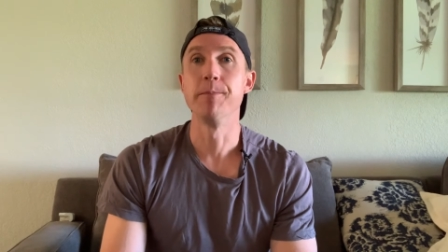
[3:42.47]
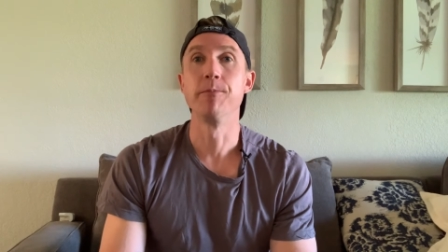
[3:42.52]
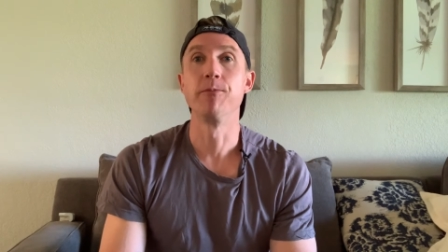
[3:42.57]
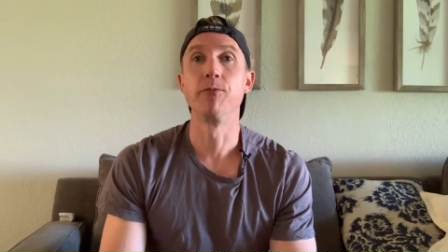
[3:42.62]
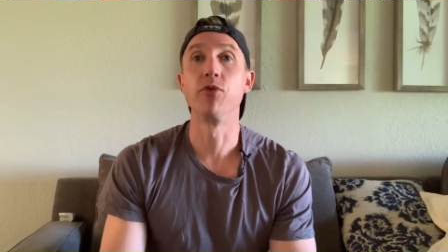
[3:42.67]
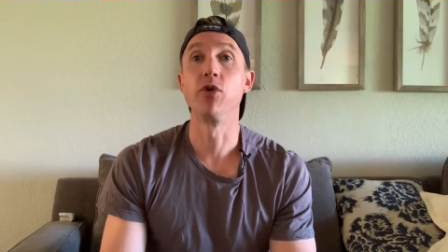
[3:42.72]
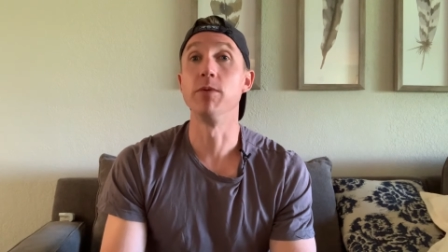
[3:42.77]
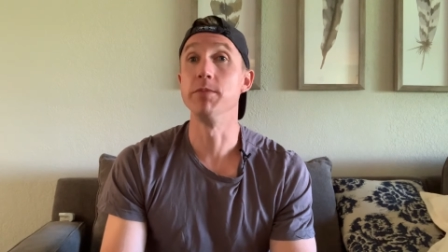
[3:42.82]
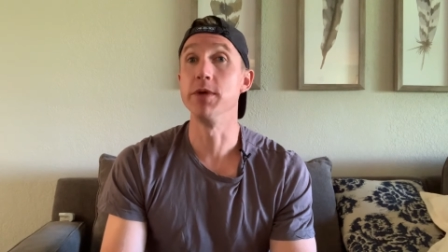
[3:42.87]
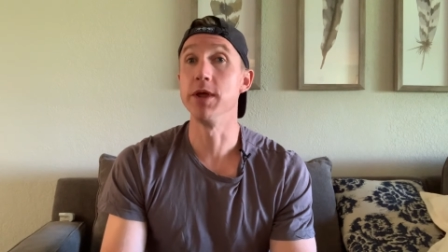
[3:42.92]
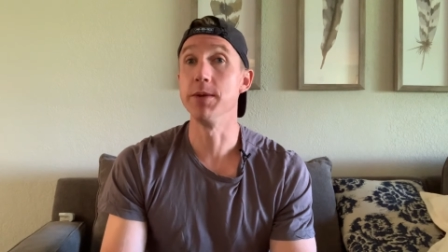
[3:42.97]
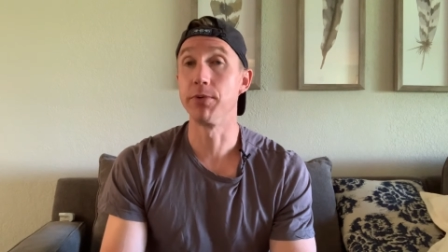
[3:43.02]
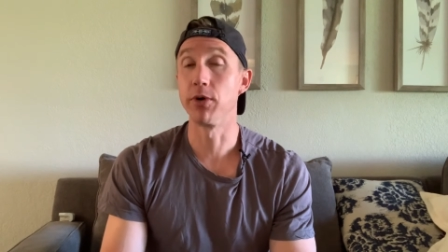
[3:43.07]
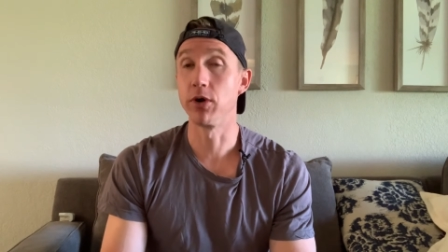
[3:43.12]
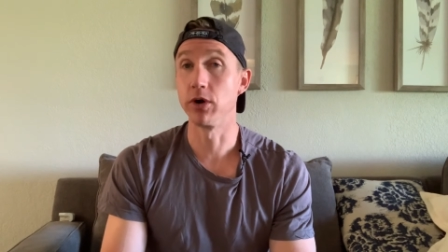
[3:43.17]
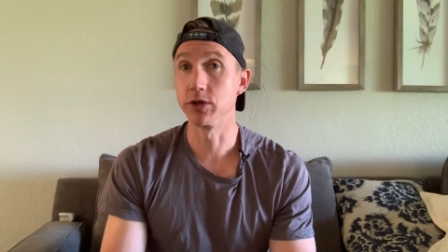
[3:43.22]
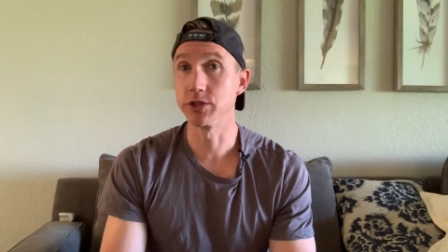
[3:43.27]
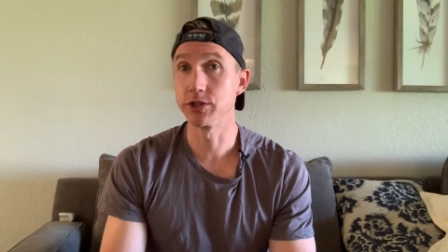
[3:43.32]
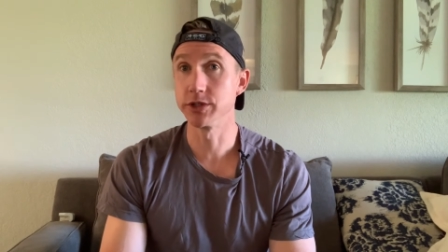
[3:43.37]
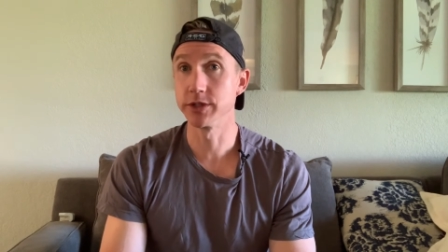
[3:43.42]
For me
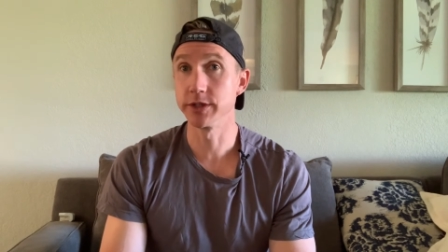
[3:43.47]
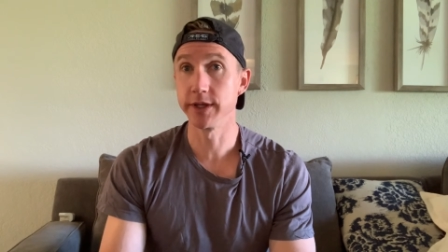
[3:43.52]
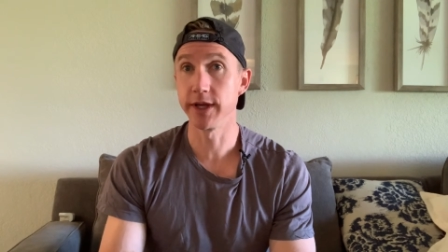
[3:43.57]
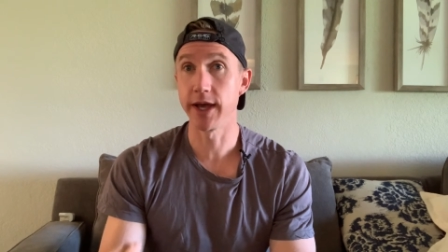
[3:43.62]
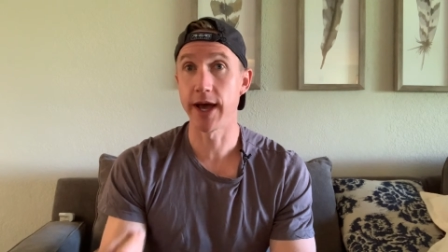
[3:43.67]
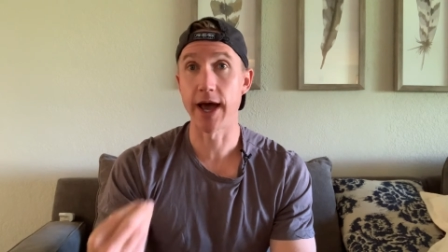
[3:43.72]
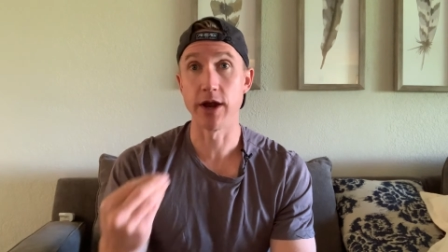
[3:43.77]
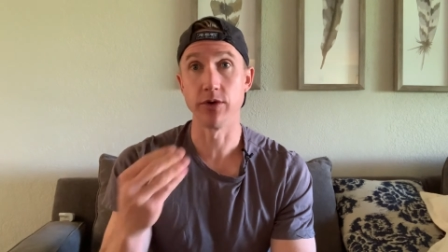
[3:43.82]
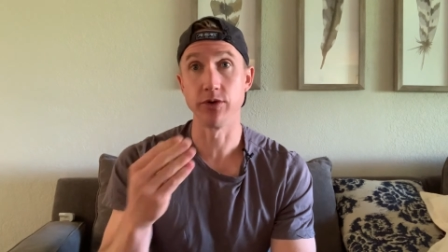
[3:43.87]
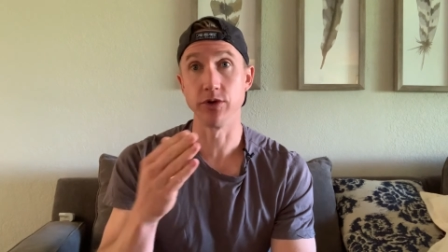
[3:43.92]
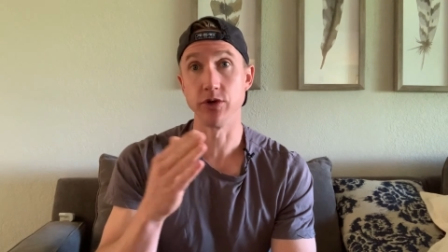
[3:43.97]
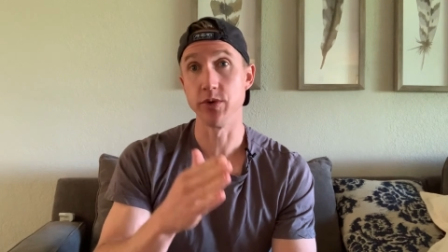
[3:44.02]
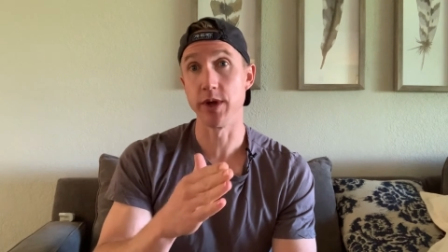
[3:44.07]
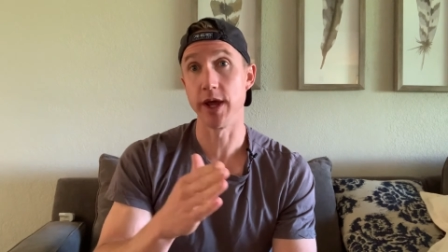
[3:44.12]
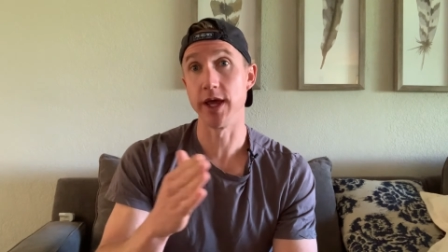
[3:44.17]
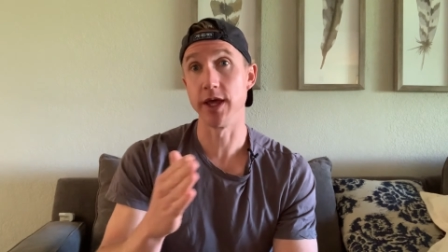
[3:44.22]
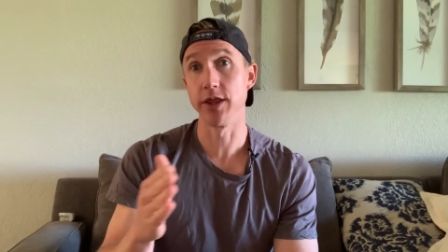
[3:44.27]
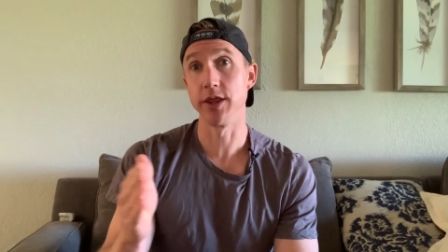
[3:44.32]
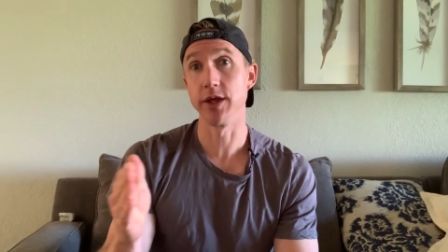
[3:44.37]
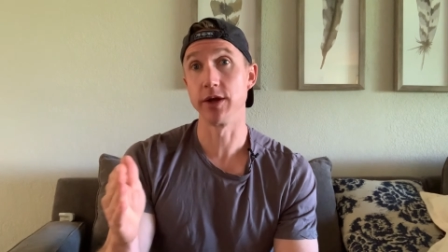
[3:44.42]
personally, I don't do
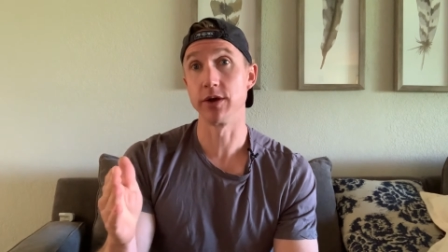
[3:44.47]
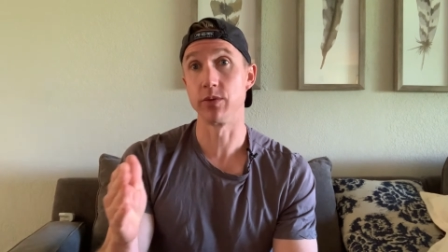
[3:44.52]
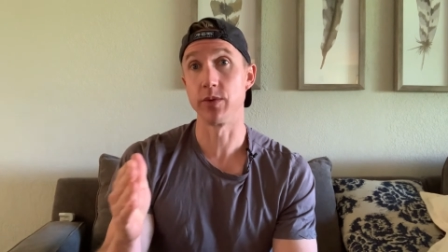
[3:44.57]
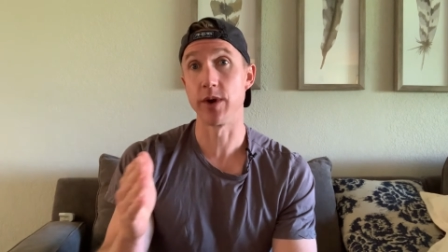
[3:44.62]
anything or